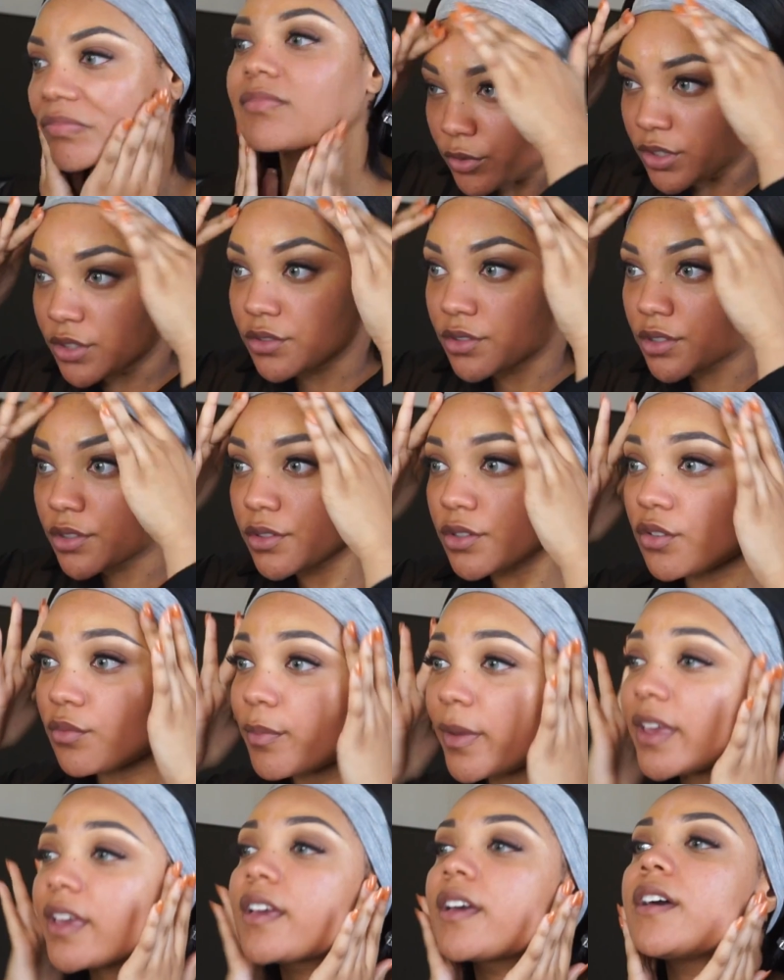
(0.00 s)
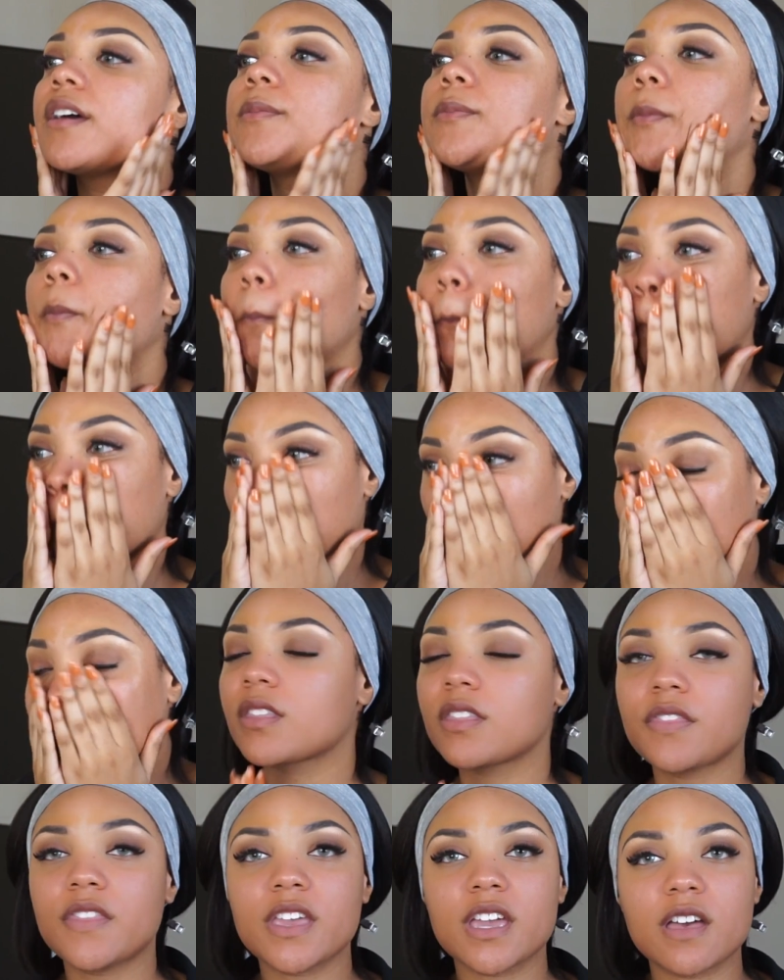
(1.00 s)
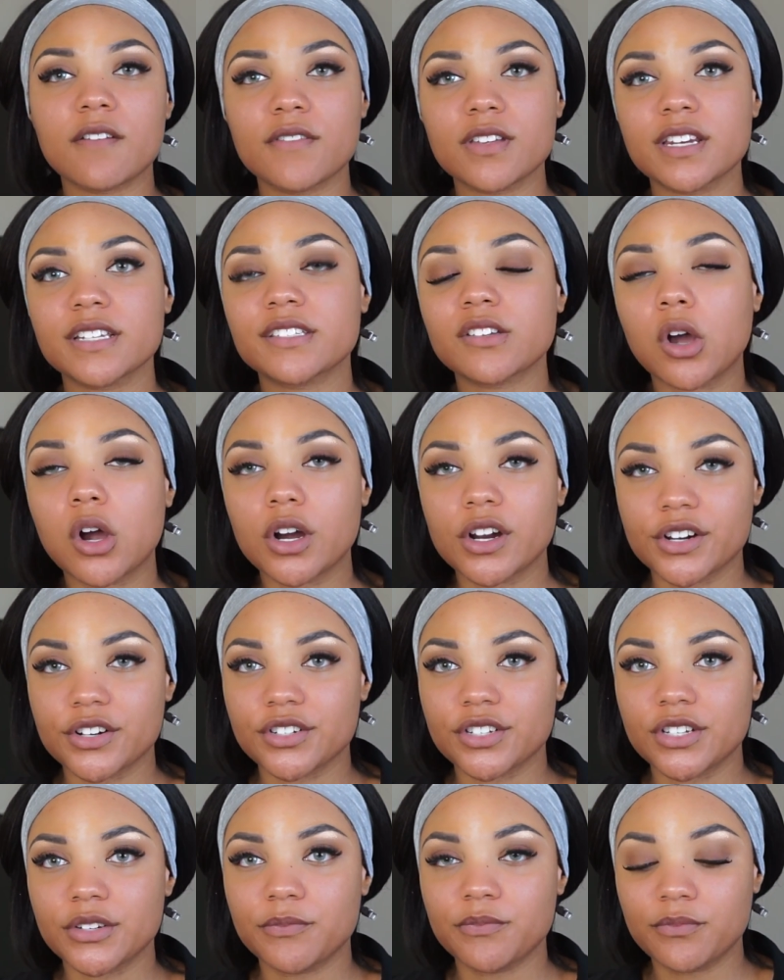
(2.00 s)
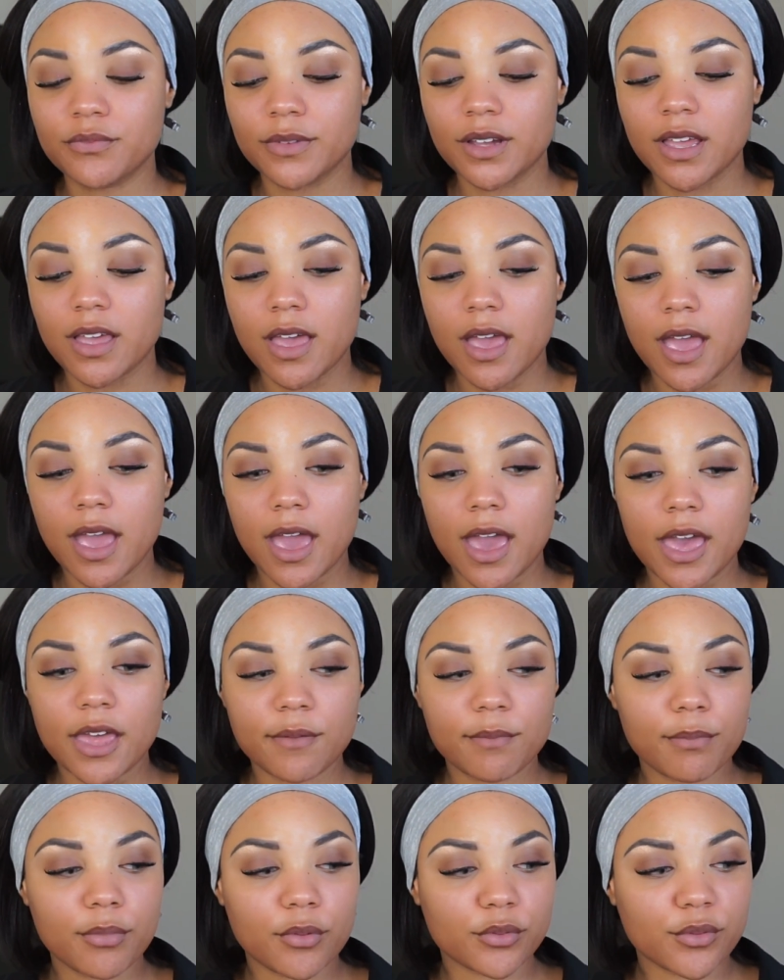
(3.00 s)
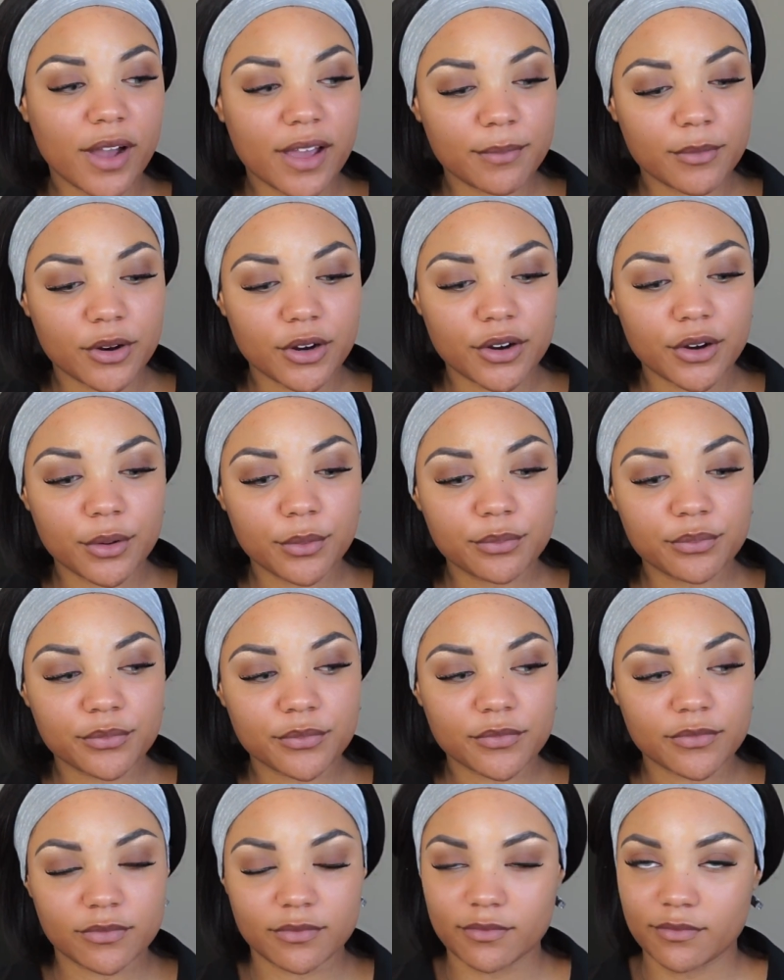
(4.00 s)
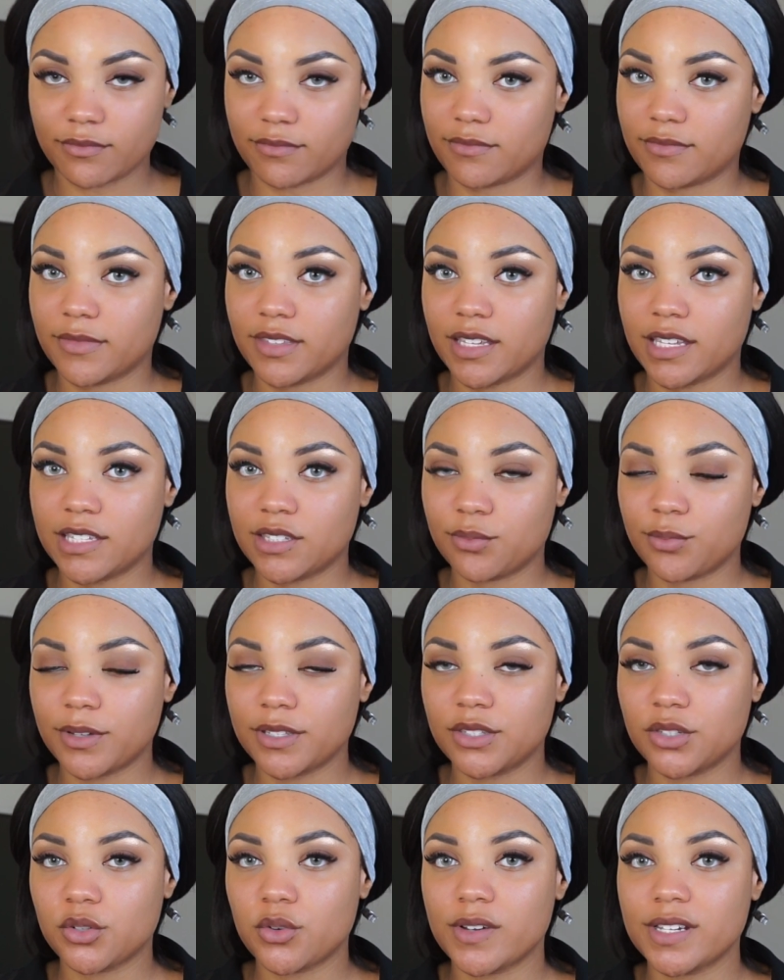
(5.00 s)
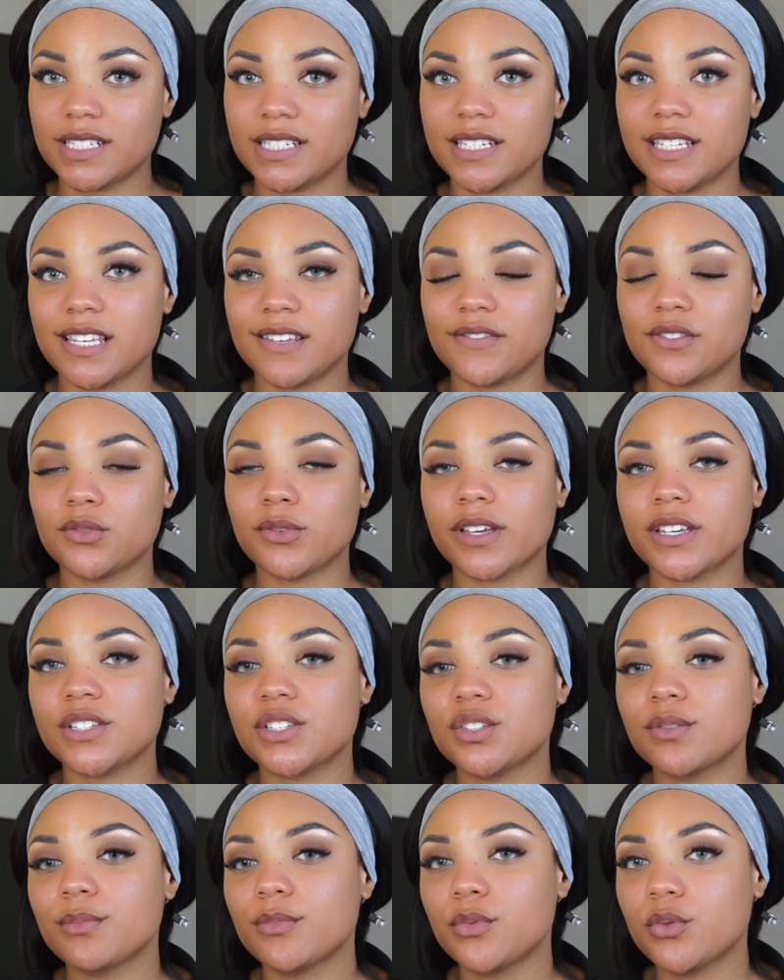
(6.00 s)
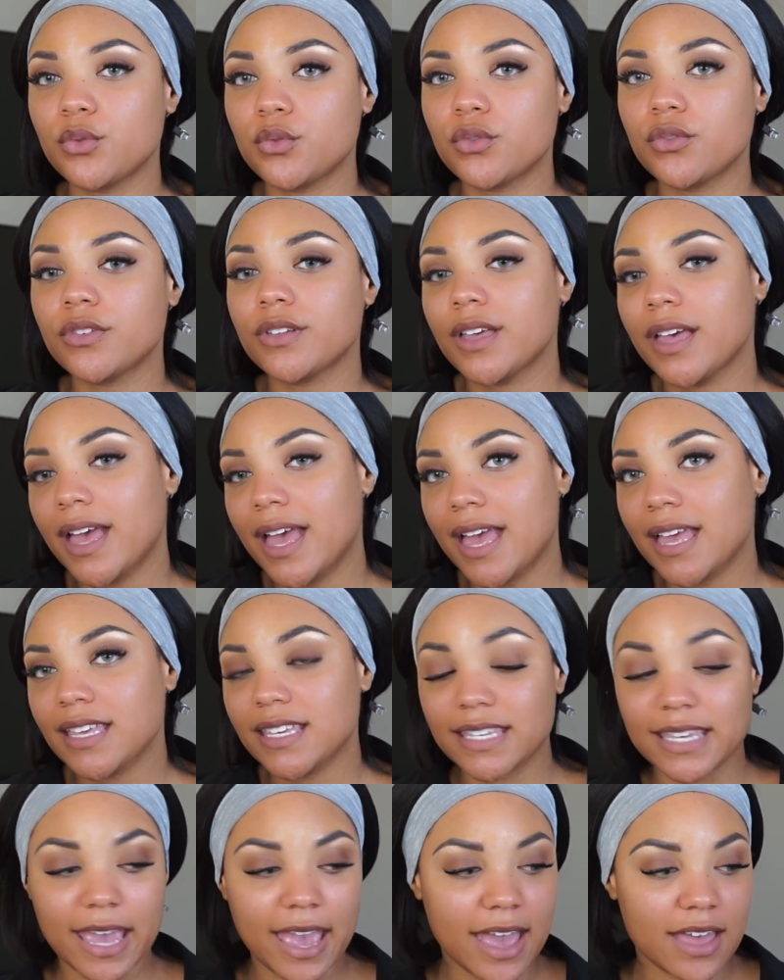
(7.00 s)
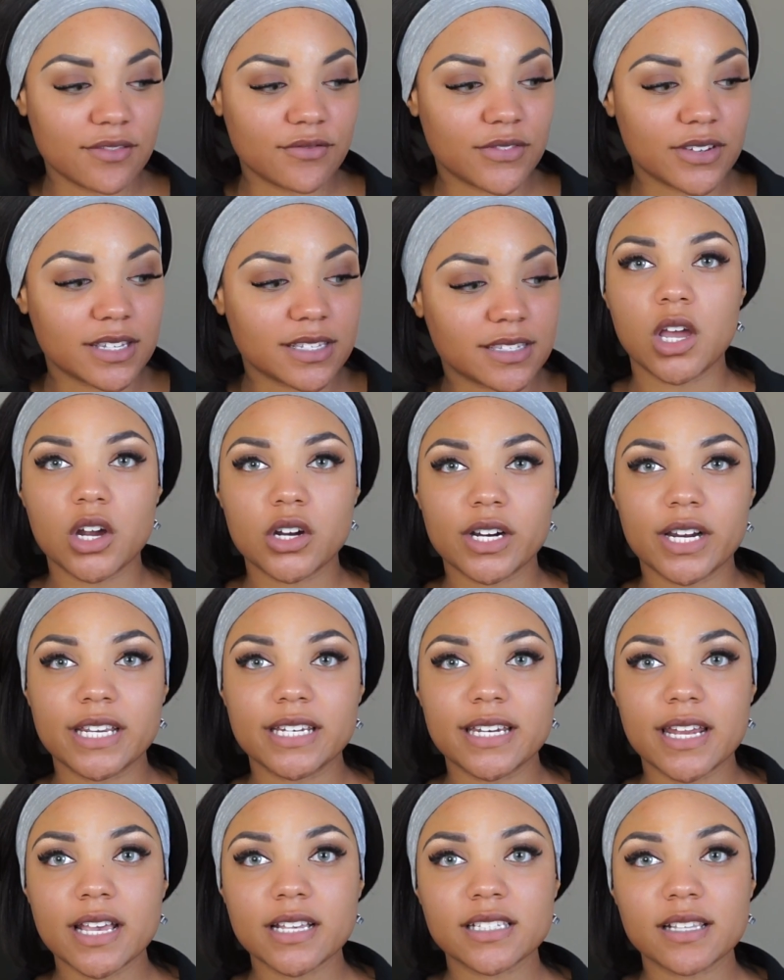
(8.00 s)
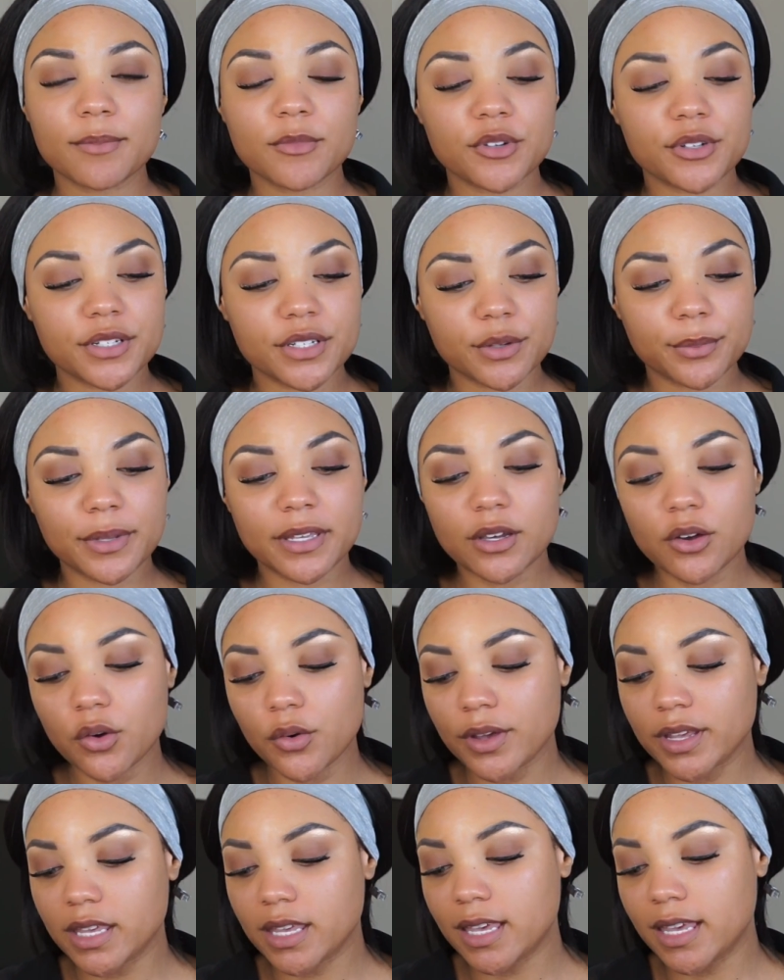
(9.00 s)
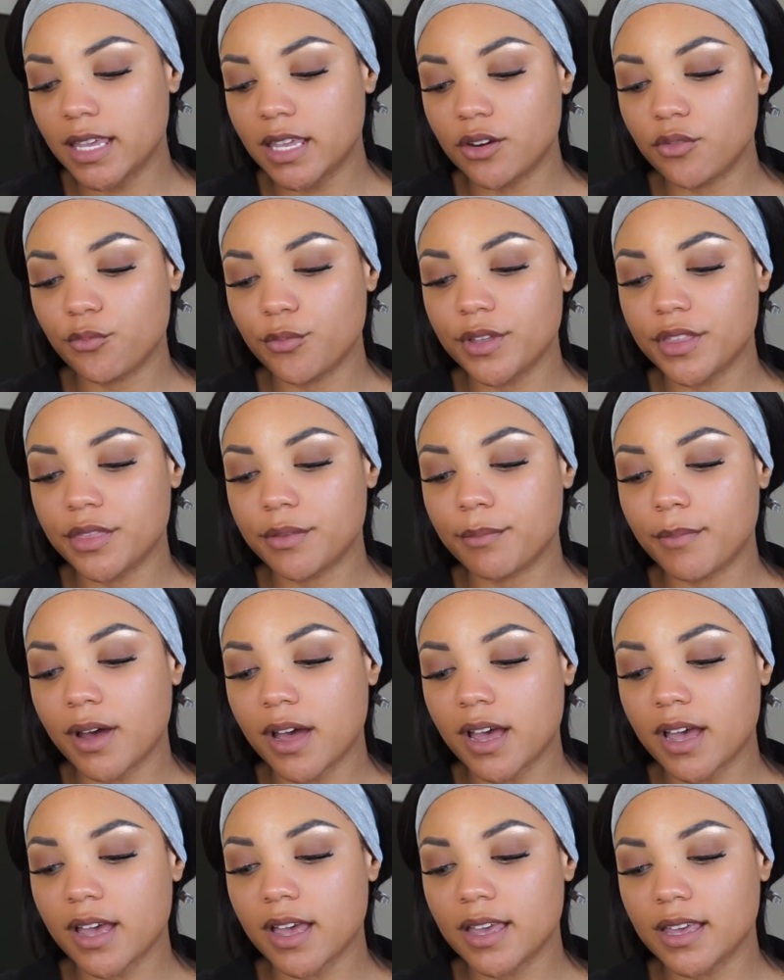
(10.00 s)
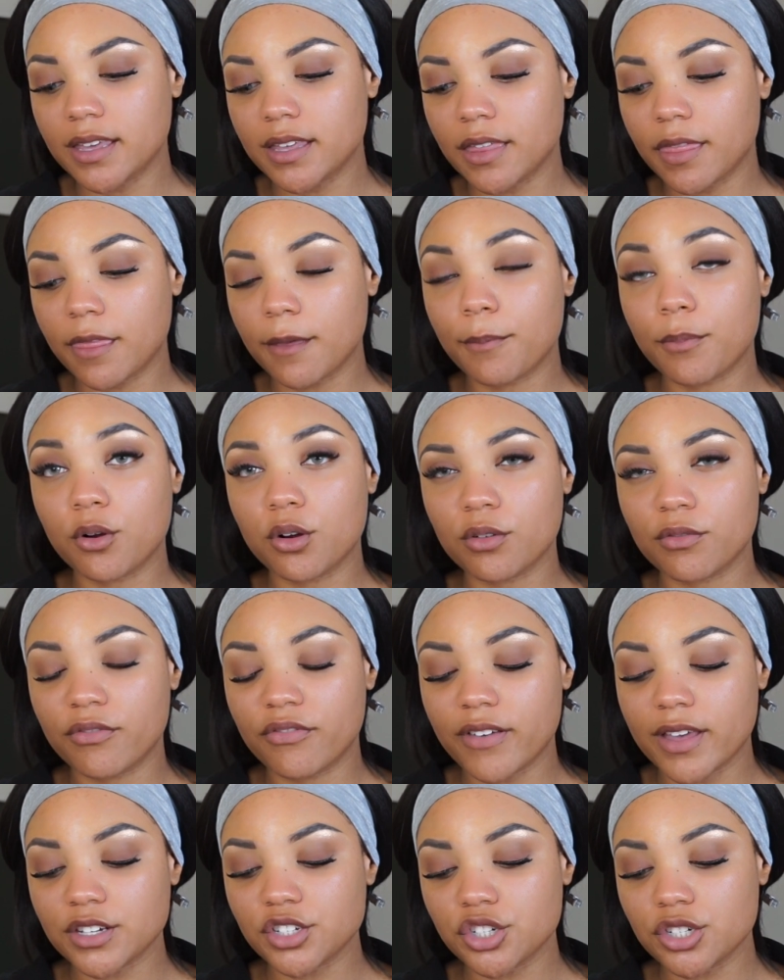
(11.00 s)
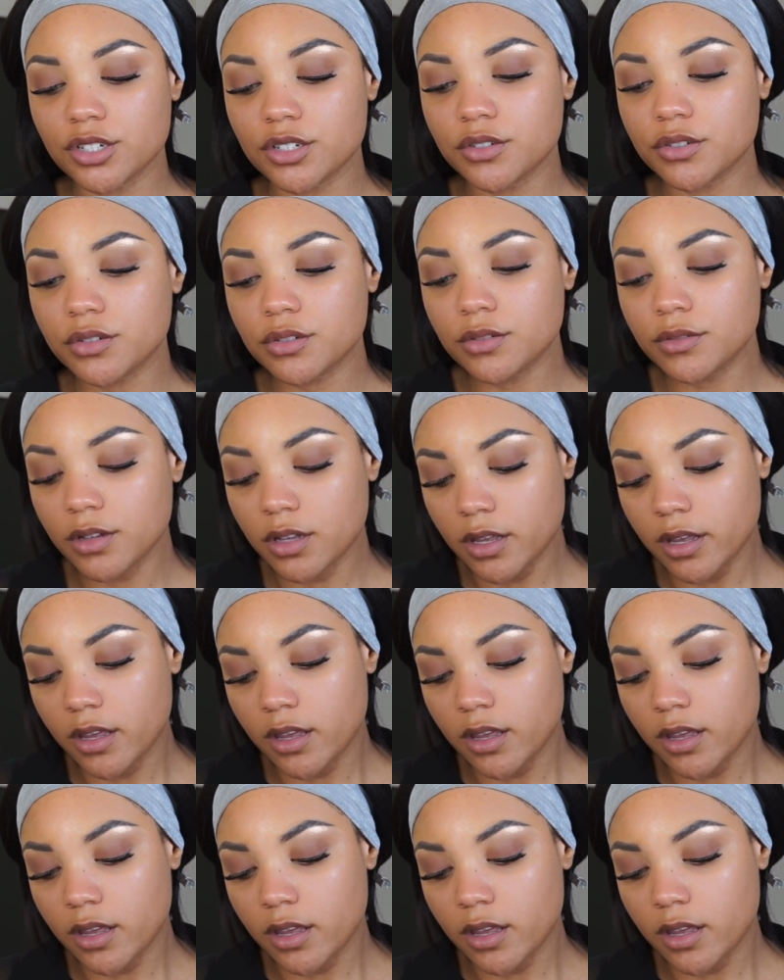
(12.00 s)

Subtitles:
When you do your makeup, think of it as art, and primer is what's going to give you a smooth canvas. All right, next I'm going to be going in with the Porefessional